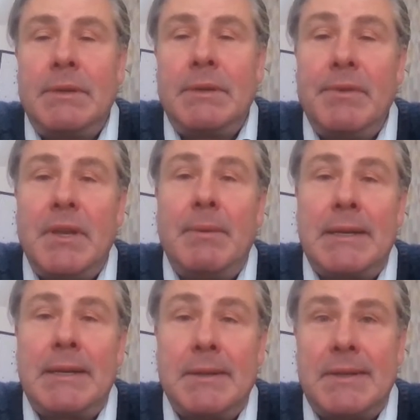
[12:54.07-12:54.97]
can refer
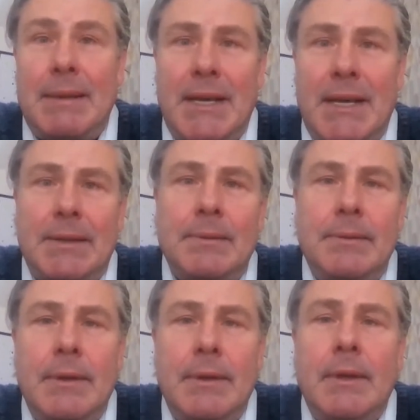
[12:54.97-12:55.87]
back to the same
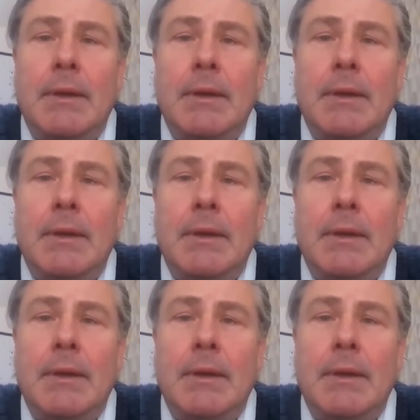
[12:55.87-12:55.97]
article,